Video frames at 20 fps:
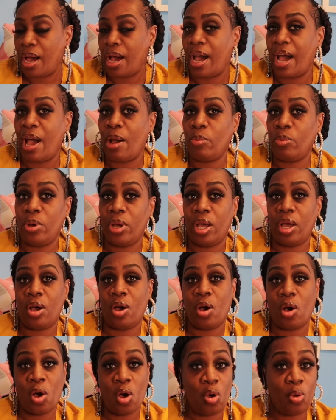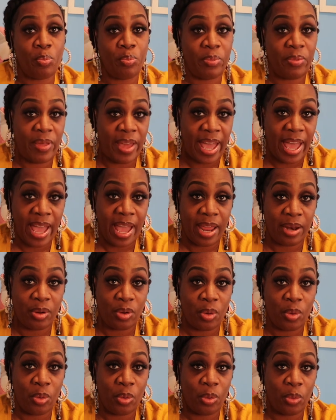I would hope that
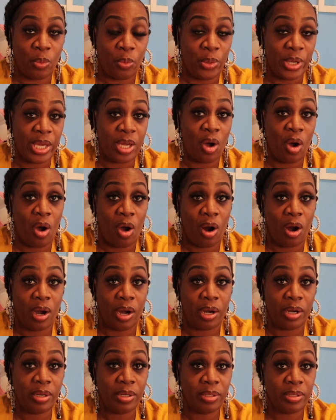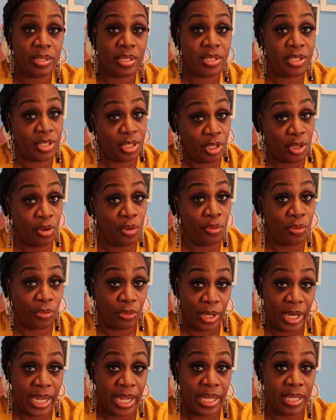we are still
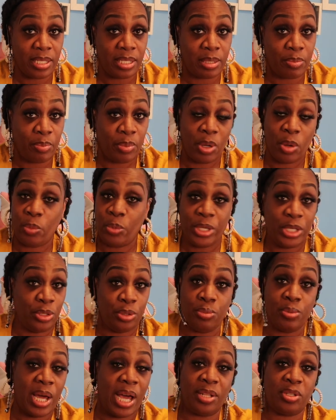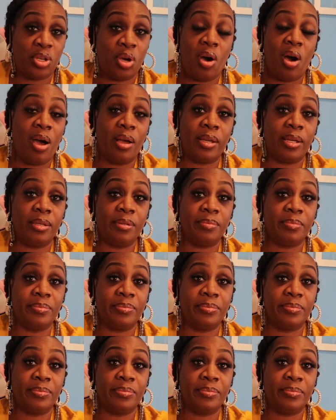friends, but we do not talk.